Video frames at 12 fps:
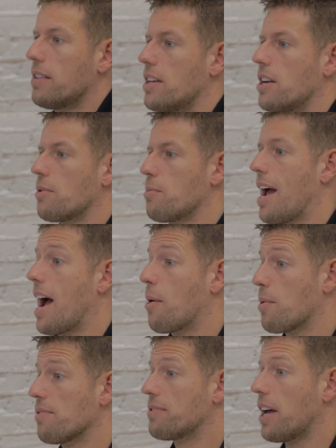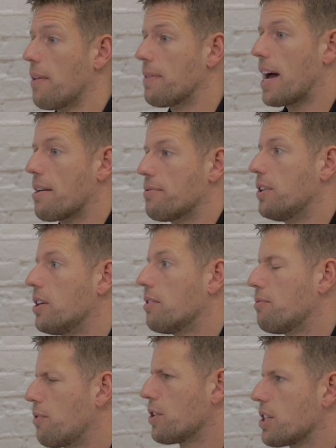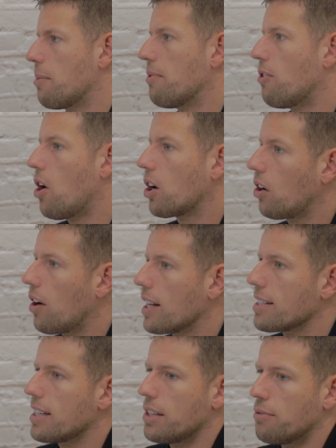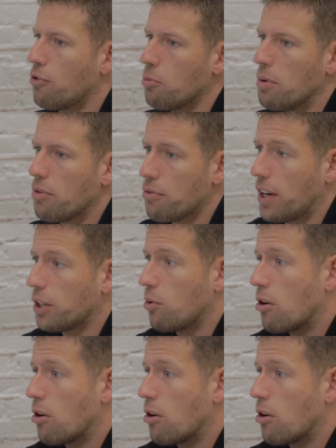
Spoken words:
you know, how we've done that for some of our clients in the form of a funnel.